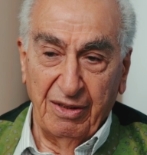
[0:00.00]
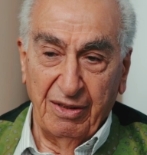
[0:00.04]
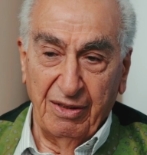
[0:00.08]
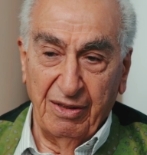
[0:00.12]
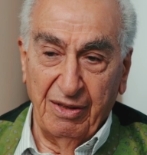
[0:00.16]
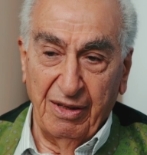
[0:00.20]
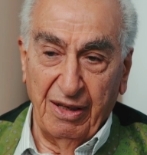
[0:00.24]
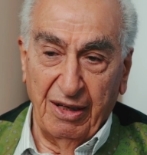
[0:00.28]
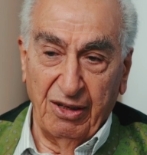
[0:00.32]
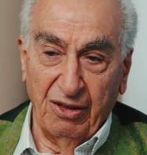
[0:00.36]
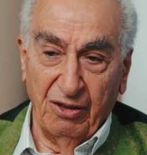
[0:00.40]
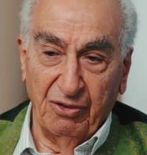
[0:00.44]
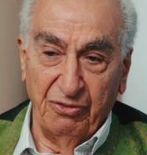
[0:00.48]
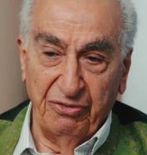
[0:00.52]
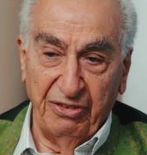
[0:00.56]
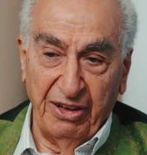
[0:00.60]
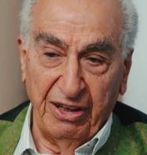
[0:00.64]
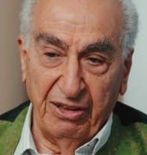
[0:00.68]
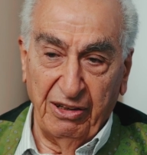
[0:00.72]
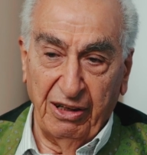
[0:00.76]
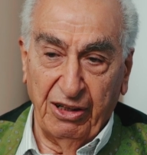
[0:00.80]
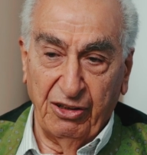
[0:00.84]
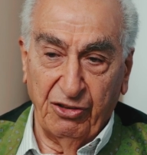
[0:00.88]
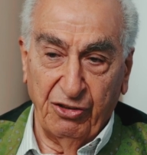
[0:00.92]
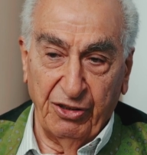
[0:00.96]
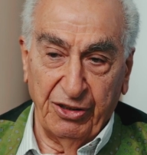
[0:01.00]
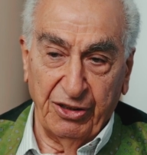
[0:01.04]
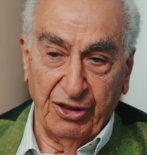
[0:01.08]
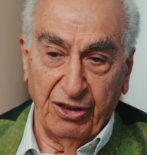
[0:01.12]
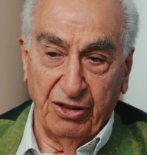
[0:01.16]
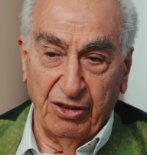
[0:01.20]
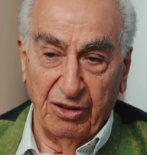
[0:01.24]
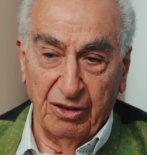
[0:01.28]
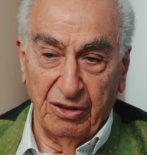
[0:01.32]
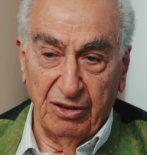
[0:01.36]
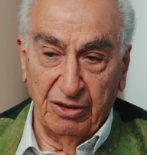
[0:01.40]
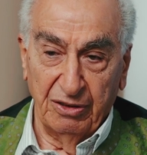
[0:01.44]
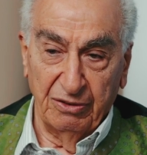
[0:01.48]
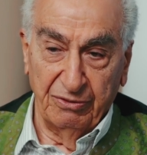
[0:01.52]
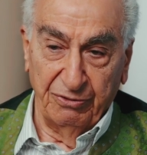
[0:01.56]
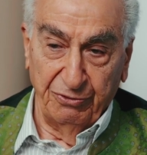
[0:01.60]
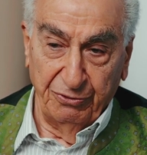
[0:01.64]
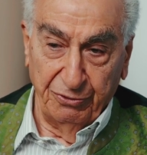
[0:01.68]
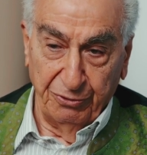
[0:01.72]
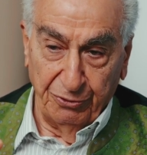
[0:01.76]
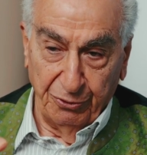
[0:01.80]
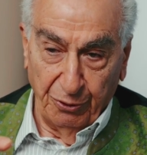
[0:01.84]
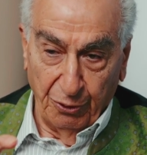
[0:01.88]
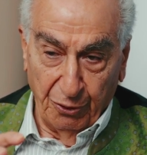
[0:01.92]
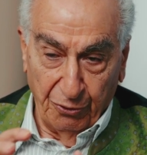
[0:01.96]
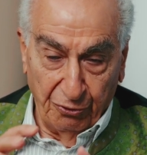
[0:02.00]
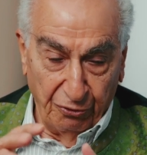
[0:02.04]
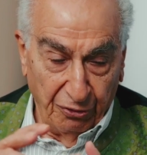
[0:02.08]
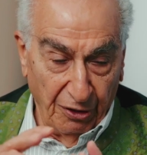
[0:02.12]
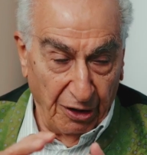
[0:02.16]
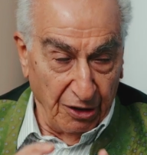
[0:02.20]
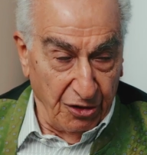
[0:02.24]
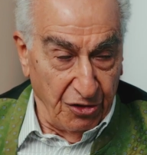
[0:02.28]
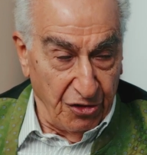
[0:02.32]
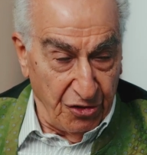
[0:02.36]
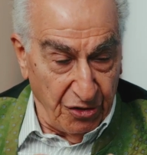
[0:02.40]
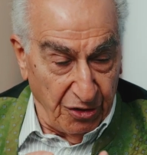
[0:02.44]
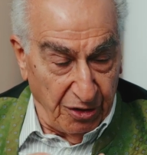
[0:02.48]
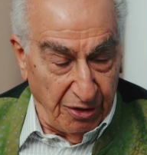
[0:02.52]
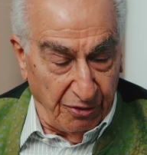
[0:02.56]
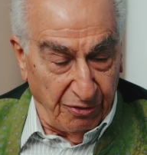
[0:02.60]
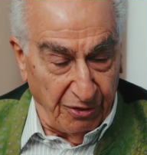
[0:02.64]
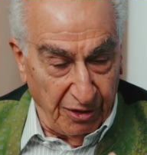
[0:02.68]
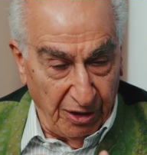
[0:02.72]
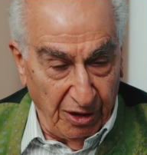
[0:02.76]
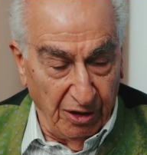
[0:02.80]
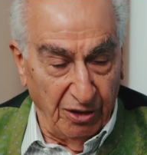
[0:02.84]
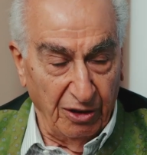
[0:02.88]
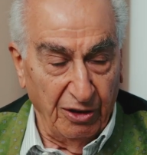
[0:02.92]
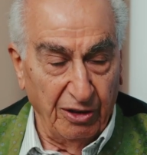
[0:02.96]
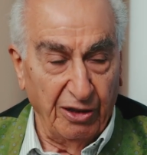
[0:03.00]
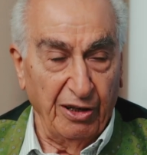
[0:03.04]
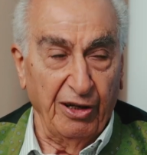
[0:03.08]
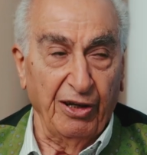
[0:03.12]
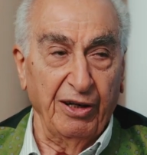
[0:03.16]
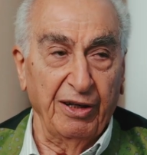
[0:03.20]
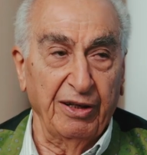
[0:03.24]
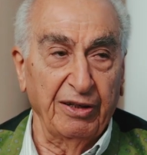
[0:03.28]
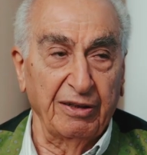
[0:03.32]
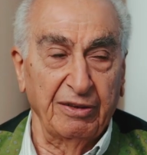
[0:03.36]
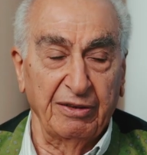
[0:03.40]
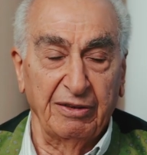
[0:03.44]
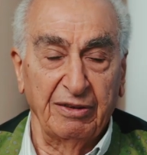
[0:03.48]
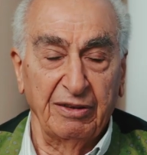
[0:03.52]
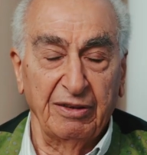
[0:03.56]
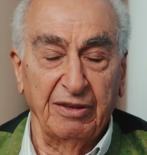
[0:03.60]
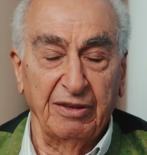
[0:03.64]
that are very critical for function of the heart,